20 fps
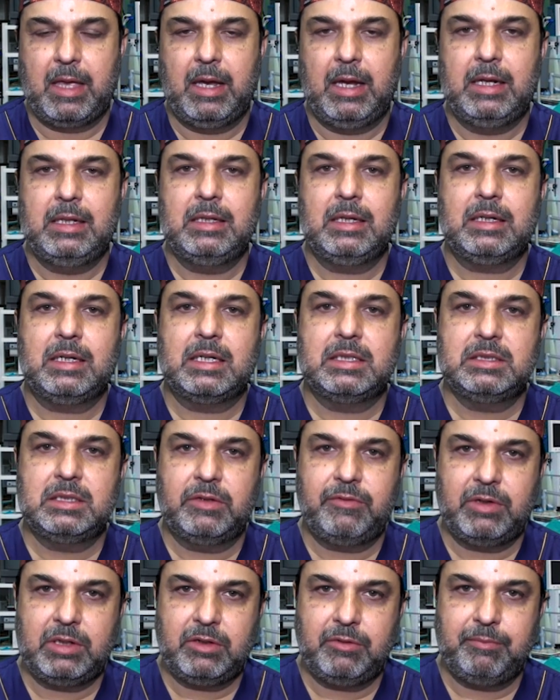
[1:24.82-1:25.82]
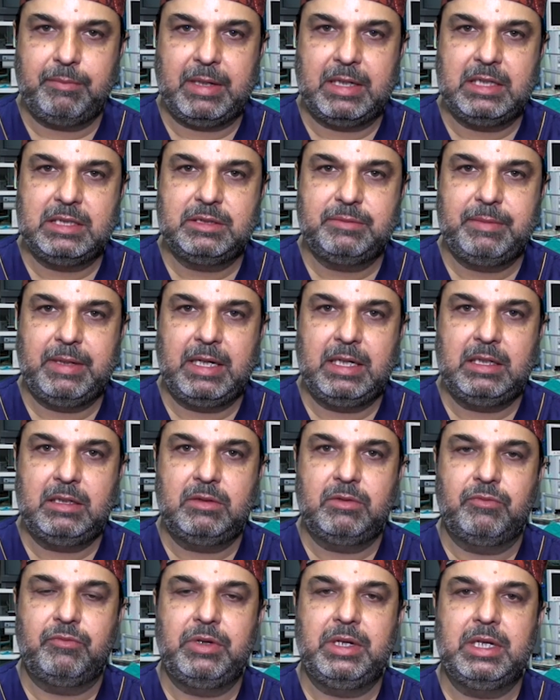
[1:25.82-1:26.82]
In the conservative management,
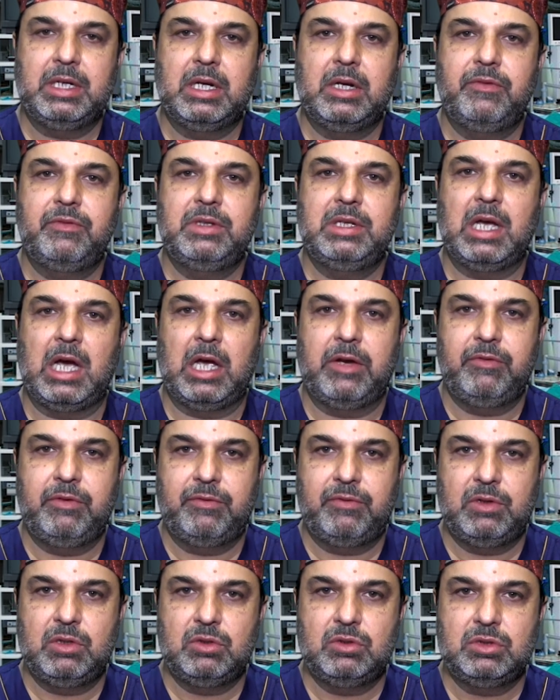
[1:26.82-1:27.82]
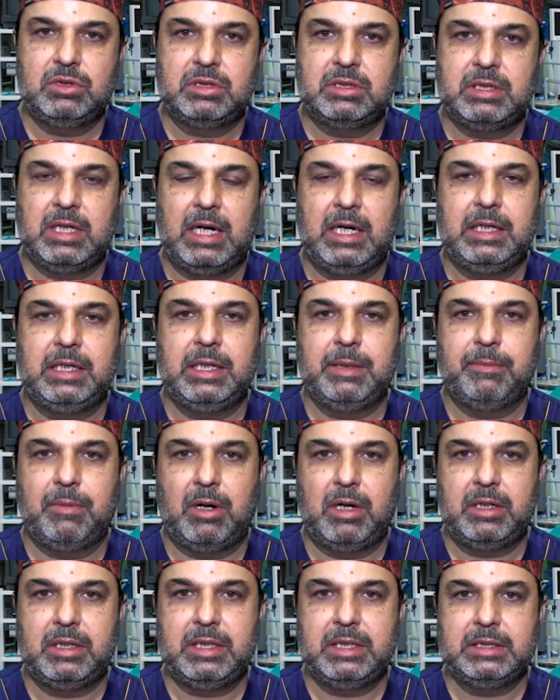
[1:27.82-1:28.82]
we give the IV fluids,
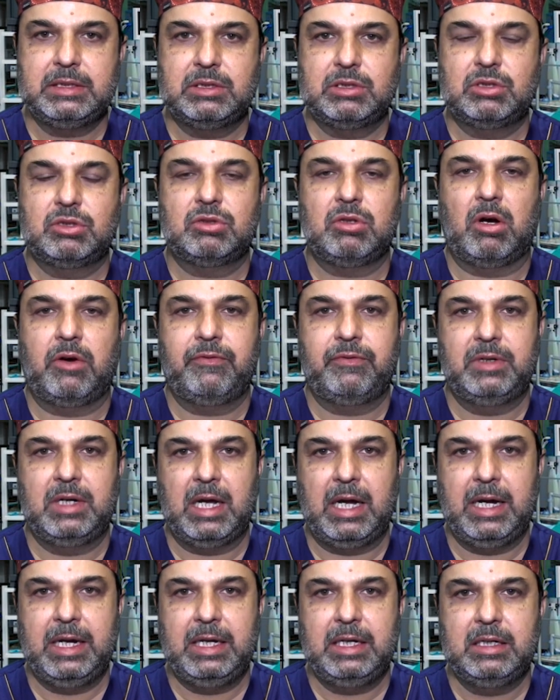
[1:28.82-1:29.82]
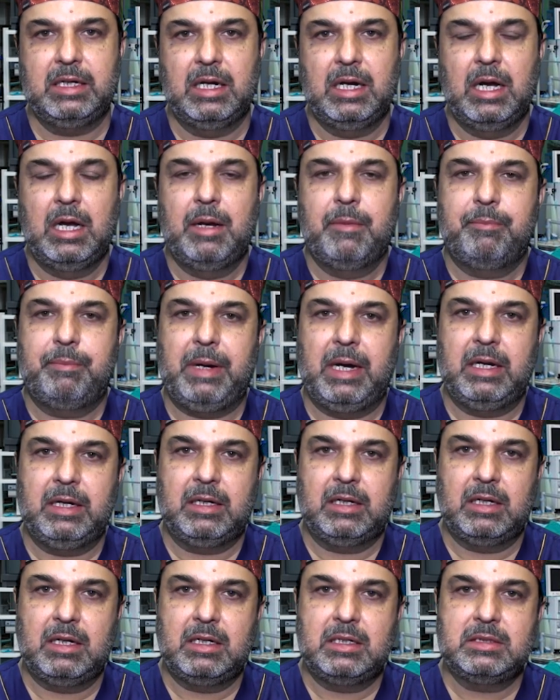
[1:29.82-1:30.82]
antibiotics, soft diet,
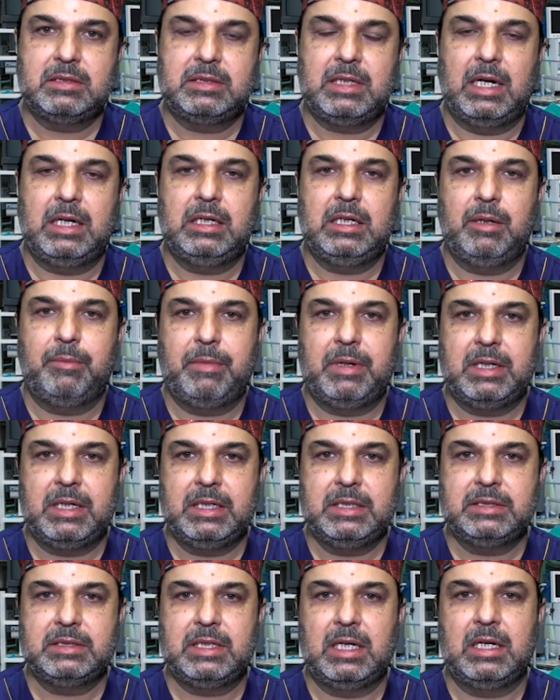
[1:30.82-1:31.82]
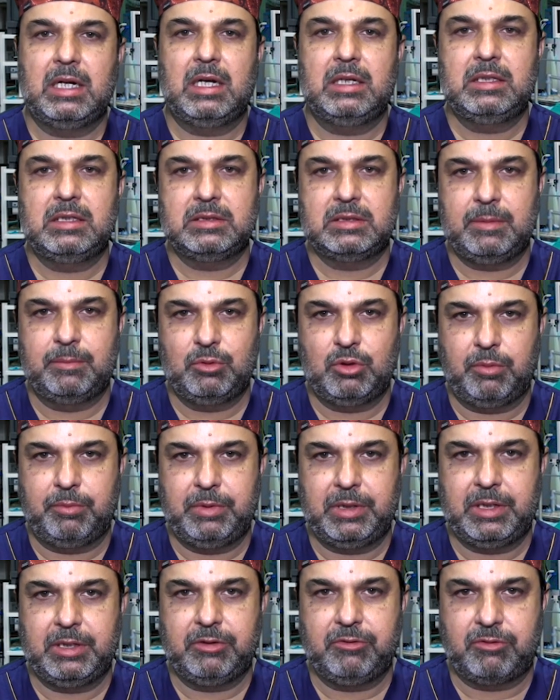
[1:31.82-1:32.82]
painkillers, antiemetics, and other
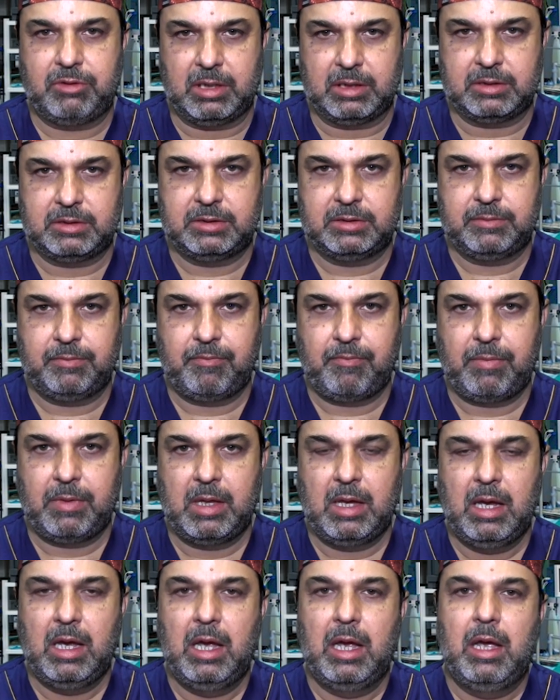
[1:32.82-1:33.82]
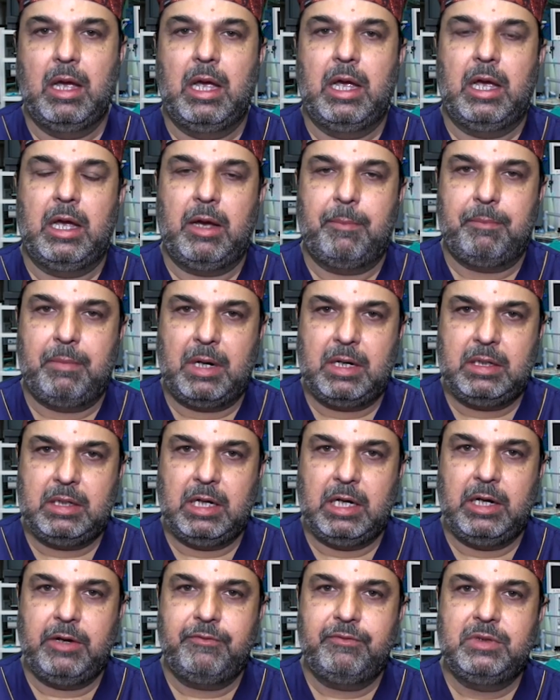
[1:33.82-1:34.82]
symptomatic drugs. But
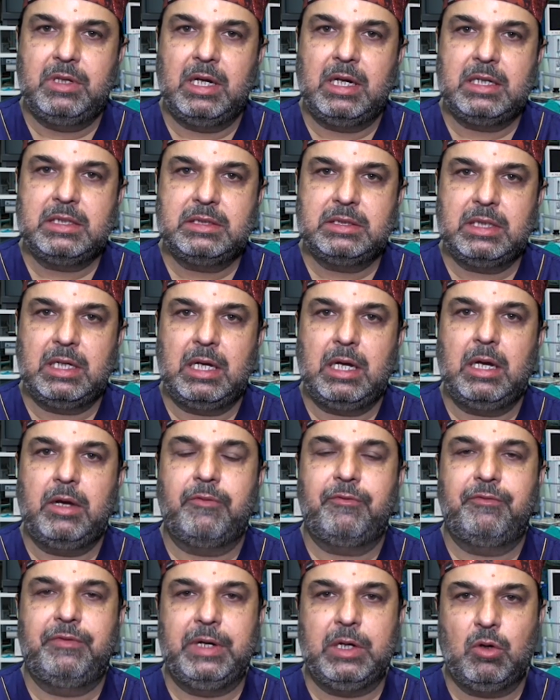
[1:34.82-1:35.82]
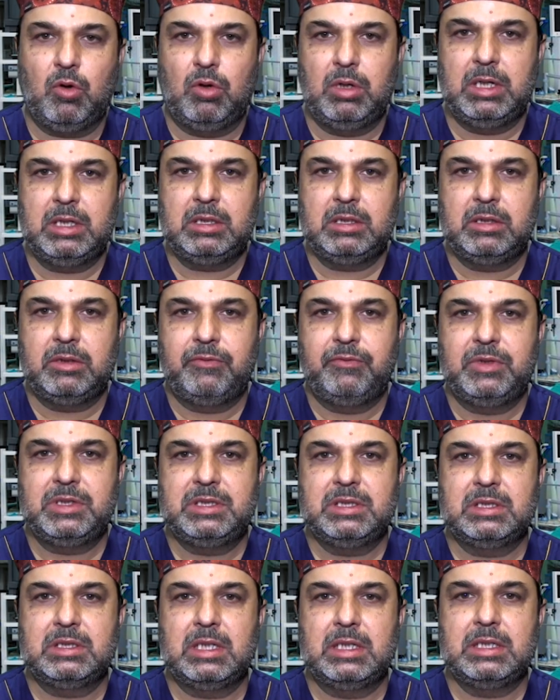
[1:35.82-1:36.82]
if there is a fecalith,
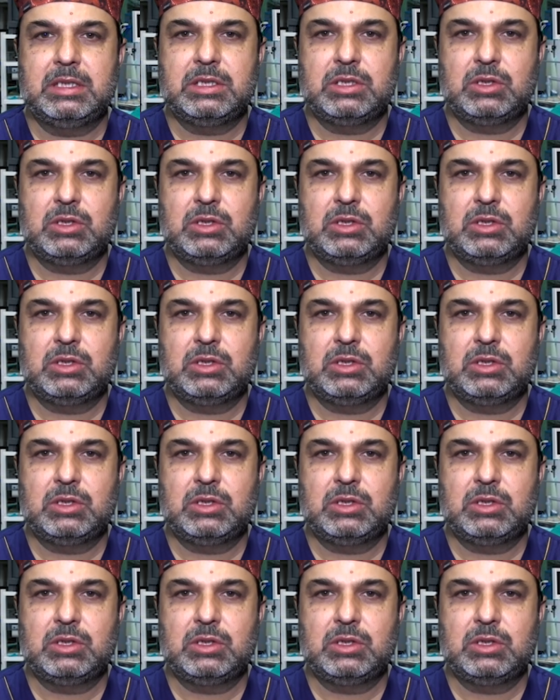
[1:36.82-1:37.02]
which is a